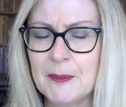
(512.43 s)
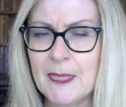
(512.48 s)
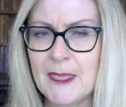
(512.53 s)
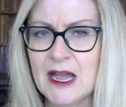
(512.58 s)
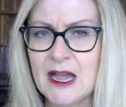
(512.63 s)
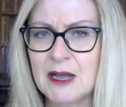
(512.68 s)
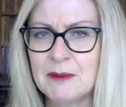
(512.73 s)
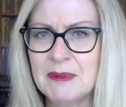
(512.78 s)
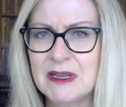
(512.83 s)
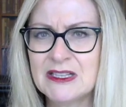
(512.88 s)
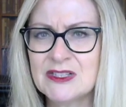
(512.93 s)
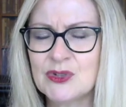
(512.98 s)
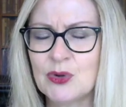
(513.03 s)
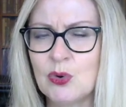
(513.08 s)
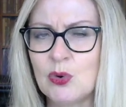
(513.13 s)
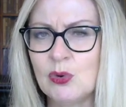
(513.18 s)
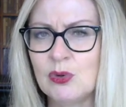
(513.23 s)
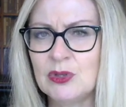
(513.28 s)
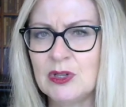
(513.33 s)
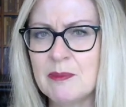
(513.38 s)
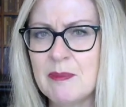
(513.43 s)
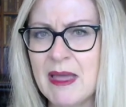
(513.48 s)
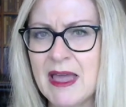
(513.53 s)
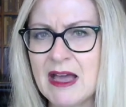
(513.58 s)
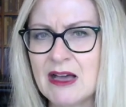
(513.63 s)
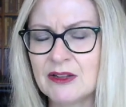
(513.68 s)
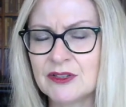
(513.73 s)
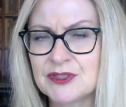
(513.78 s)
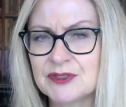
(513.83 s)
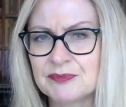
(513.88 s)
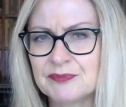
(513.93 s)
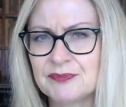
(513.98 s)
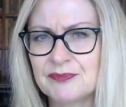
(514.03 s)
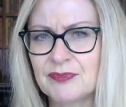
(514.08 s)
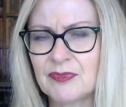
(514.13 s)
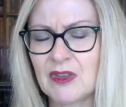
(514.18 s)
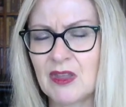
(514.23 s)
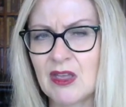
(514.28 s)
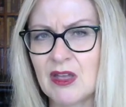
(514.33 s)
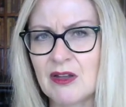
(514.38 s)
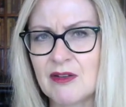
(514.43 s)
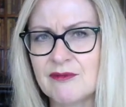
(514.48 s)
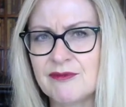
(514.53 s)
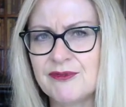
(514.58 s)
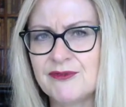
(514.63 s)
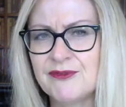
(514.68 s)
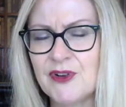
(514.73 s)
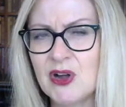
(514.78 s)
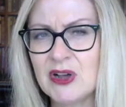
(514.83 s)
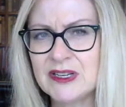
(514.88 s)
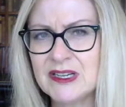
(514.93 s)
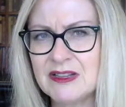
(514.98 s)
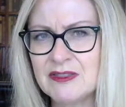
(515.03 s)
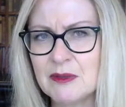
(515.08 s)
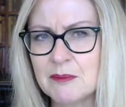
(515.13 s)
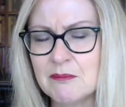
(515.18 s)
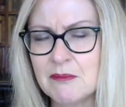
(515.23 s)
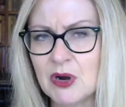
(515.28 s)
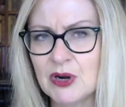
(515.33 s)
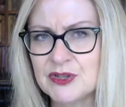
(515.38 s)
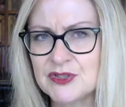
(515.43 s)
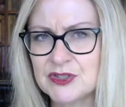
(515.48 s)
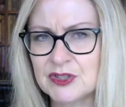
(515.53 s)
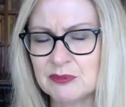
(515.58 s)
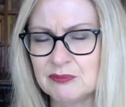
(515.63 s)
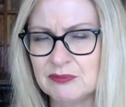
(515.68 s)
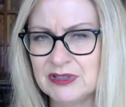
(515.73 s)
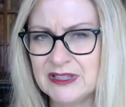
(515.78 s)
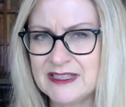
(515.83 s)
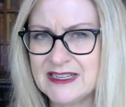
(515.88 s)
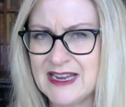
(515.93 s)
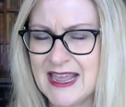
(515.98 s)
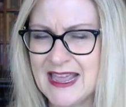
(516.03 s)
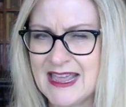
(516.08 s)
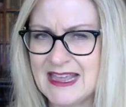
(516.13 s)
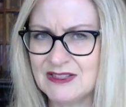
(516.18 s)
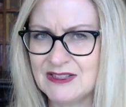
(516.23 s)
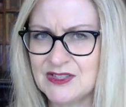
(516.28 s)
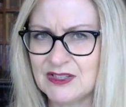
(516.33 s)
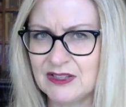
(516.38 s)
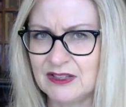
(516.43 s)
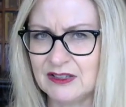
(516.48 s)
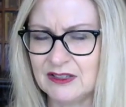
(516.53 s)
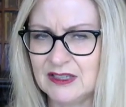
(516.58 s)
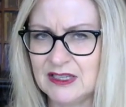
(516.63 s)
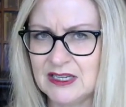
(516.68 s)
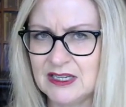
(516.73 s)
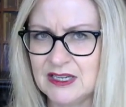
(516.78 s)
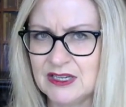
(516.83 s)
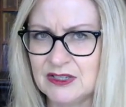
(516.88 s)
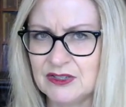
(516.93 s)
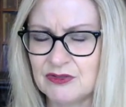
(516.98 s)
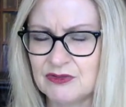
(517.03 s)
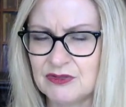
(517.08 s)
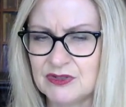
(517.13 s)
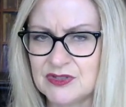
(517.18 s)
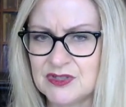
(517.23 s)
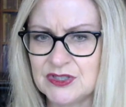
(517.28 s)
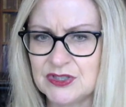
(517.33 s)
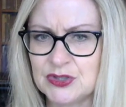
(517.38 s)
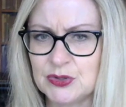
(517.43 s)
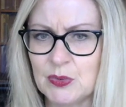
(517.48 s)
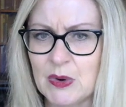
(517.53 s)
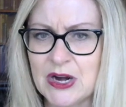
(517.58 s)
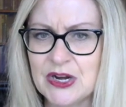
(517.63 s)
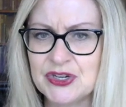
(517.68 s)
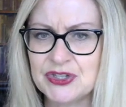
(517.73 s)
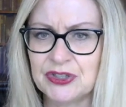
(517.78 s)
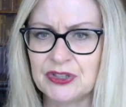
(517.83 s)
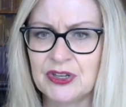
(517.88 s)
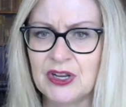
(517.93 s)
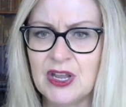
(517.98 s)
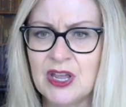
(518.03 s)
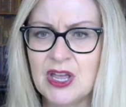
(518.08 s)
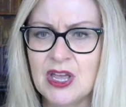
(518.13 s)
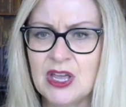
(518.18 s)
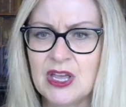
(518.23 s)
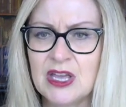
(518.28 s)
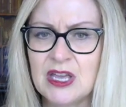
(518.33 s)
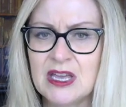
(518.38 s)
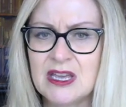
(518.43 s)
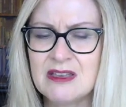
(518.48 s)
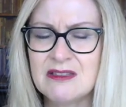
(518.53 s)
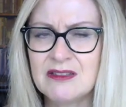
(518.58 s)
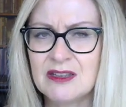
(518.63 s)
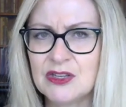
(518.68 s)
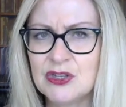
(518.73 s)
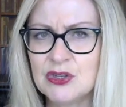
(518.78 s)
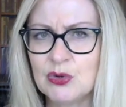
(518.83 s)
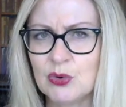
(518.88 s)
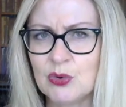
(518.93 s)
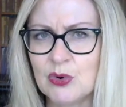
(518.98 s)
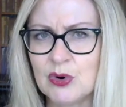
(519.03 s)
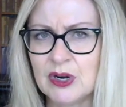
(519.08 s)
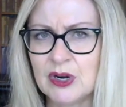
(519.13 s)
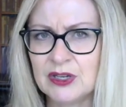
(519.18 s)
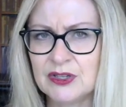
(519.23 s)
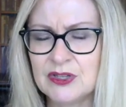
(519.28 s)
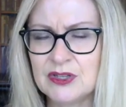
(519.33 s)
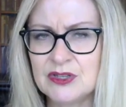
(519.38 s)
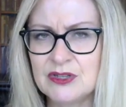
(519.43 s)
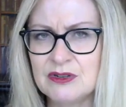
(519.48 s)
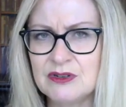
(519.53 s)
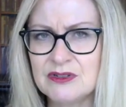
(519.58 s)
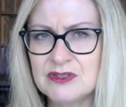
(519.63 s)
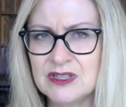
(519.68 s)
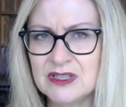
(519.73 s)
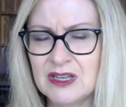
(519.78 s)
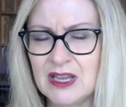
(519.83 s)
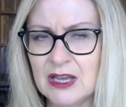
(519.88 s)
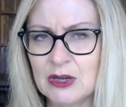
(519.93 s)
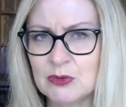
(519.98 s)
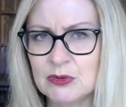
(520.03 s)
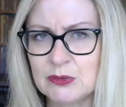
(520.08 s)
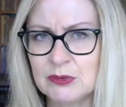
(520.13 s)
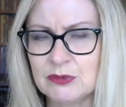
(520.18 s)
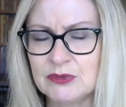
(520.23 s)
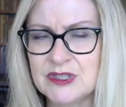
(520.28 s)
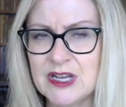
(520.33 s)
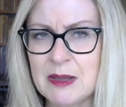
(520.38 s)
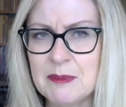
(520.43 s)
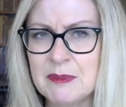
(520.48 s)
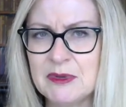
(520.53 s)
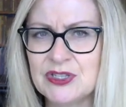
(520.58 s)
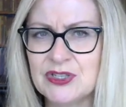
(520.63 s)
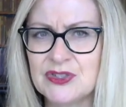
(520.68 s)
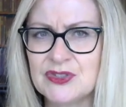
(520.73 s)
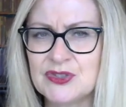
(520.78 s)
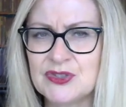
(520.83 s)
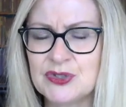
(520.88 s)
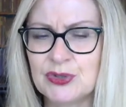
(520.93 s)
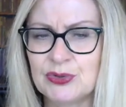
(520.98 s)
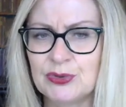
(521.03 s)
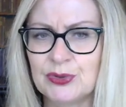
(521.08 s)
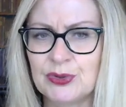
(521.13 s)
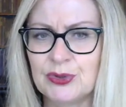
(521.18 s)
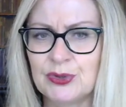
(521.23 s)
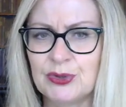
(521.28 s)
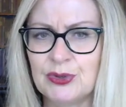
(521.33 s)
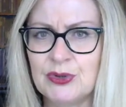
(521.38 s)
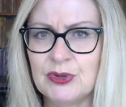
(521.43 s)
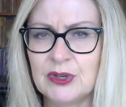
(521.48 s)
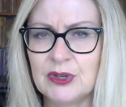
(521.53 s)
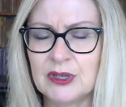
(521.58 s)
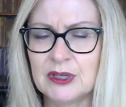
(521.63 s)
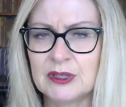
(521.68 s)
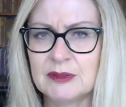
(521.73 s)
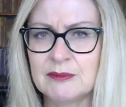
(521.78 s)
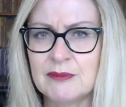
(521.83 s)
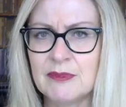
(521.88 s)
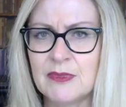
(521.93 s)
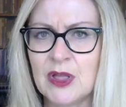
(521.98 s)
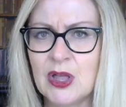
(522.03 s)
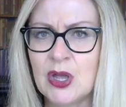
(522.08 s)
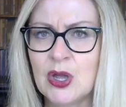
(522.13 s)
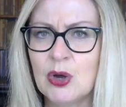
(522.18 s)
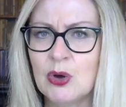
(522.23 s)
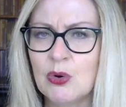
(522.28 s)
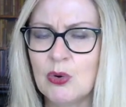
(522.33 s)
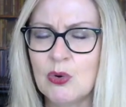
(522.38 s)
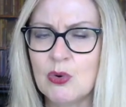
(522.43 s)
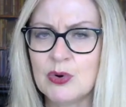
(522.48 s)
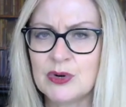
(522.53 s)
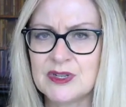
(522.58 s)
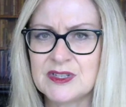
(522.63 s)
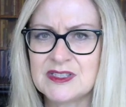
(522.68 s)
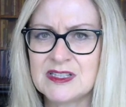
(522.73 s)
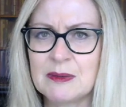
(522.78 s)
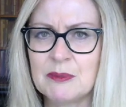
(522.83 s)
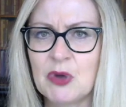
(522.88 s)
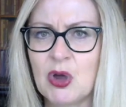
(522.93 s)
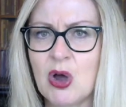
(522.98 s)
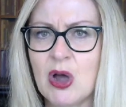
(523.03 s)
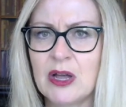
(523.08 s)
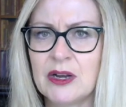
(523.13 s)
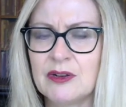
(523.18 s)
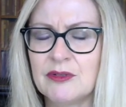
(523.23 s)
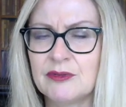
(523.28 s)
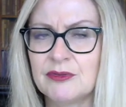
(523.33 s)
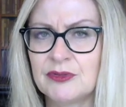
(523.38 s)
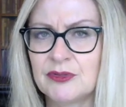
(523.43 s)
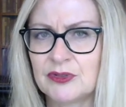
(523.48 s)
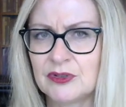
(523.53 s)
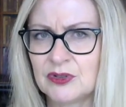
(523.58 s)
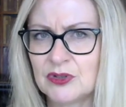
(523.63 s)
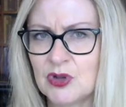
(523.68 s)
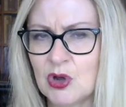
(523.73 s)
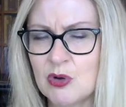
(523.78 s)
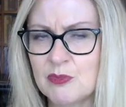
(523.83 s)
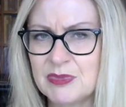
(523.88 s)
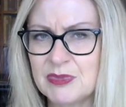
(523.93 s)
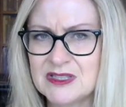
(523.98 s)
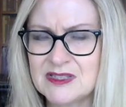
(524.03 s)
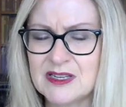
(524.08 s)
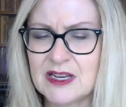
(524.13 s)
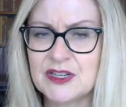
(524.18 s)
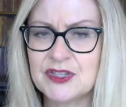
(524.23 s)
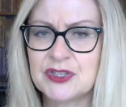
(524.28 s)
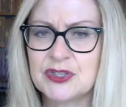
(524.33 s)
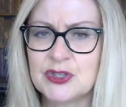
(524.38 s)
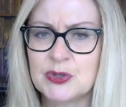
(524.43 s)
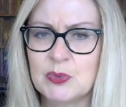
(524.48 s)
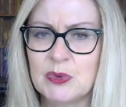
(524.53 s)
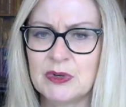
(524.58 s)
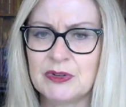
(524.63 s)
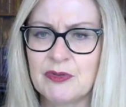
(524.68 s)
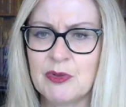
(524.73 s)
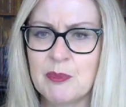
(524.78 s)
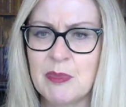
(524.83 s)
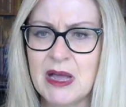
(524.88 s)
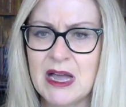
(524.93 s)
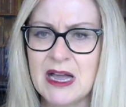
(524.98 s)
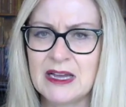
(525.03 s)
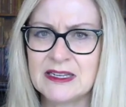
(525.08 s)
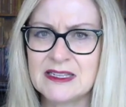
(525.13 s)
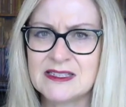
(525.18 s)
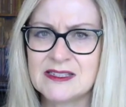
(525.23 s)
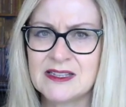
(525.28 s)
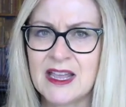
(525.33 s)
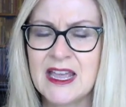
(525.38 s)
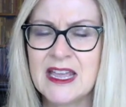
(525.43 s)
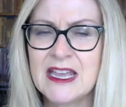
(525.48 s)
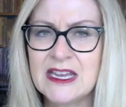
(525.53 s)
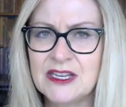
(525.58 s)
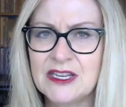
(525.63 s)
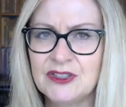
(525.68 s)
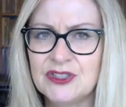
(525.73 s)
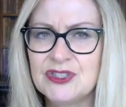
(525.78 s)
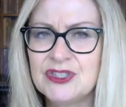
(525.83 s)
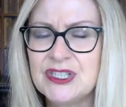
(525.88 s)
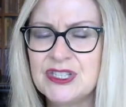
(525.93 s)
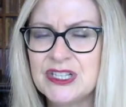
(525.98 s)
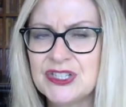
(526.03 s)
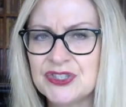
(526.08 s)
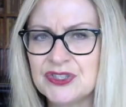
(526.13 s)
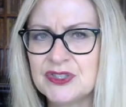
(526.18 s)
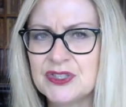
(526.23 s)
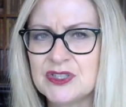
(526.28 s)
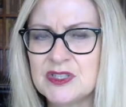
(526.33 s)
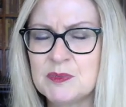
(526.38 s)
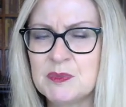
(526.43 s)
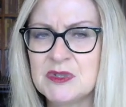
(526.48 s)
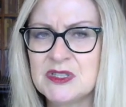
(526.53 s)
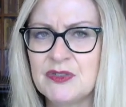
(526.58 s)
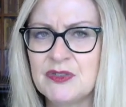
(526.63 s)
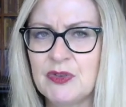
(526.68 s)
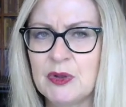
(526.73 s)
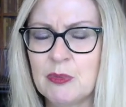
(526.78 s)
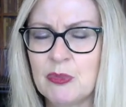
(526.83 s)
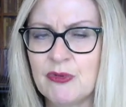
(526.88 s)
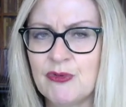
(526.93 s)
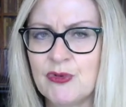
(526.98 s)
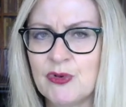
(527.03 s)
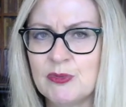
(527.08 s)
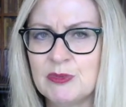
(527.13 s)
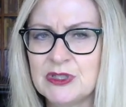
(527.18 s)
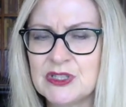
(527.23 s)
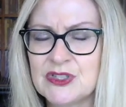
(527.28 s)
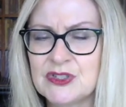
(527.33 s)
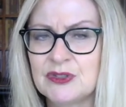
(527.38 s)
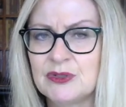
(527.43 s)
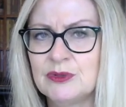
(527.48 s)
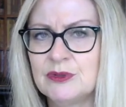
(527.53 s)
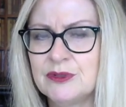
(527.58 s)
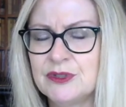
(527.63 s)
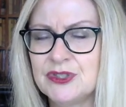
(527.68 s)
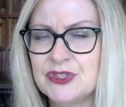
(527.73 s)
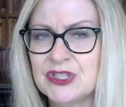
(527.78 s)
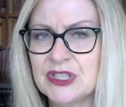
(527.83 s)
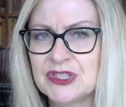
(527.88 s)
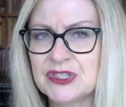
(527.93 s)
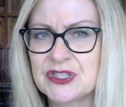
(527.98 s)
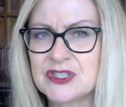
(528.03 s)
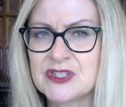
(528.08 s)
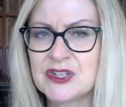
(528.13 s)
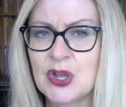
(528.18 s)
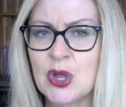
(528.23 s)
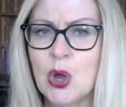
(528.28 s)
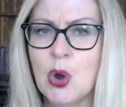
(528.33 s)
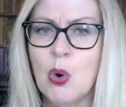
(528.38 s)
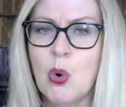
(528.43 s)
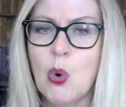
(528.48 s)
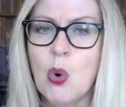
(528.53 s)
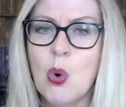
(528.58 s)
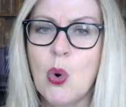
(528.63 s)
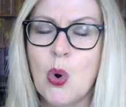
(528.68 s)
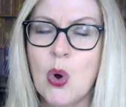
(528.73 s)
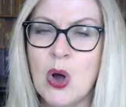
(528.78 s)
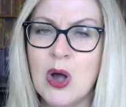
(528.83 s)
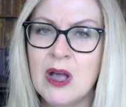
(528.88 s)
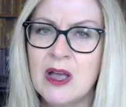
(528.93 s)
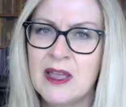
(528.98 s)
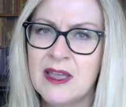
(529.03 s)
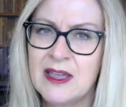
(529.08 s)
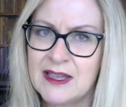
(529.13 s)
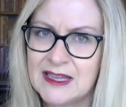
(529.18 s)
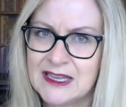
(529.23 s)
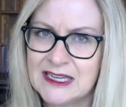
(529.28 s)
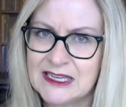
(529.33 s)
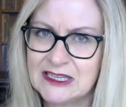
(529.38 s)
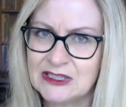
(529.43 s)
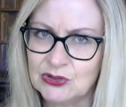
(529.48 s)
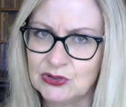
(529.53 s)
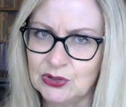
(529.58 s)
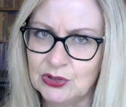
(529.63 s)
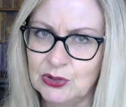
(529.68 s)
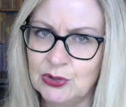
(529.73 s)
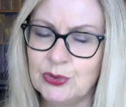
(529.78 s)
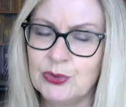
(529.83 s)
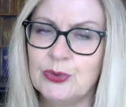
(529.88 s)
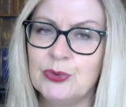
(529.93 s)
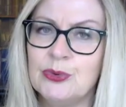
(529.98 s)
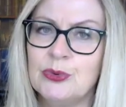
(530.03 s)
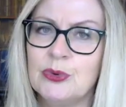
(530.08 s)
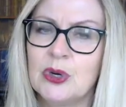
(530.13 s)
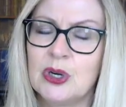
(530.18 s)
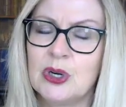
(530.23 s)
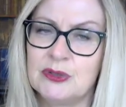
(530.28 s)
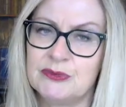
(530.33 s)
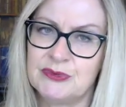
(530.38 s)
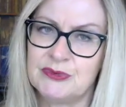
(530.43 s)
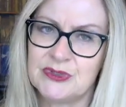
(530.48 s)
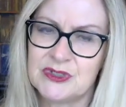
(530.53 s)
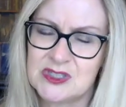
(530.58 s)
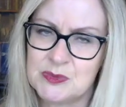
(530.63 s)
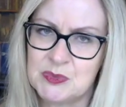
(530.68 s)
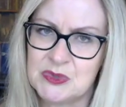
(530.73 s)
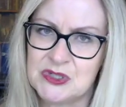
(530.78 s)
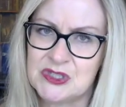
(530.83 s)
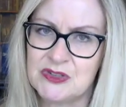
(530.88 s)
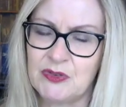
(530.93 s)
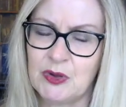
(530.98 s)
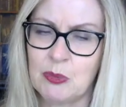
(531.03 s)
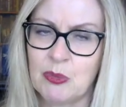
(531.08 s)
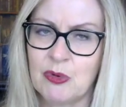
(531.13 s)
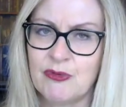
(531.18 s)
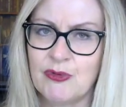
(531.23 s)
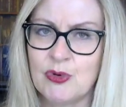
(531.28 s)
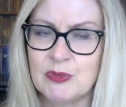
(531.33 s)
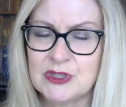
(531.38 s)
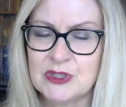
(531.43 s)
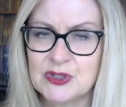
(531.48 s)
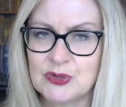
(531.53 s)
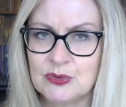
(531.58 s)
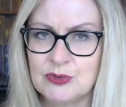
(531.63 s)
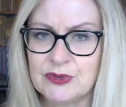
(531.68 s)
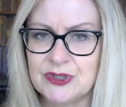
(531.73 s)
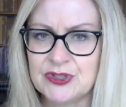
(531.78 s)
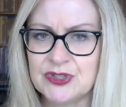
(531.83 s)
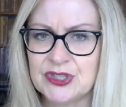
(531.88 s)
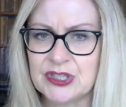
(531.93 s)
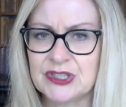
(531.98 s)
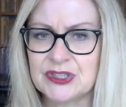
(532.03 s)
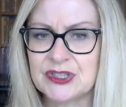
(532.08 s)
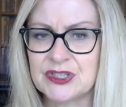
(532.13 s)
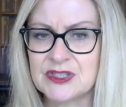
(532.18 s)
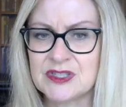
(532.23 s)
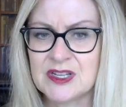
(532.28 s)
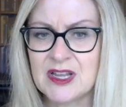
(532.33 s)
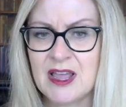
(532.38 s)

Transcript: it's all about finding the most complete answer in the situation. Either you're using equitable damages to order some kind of compensation to one of the parties in addition to specific performance or injunctions, or in lieu of specific performance or injunction.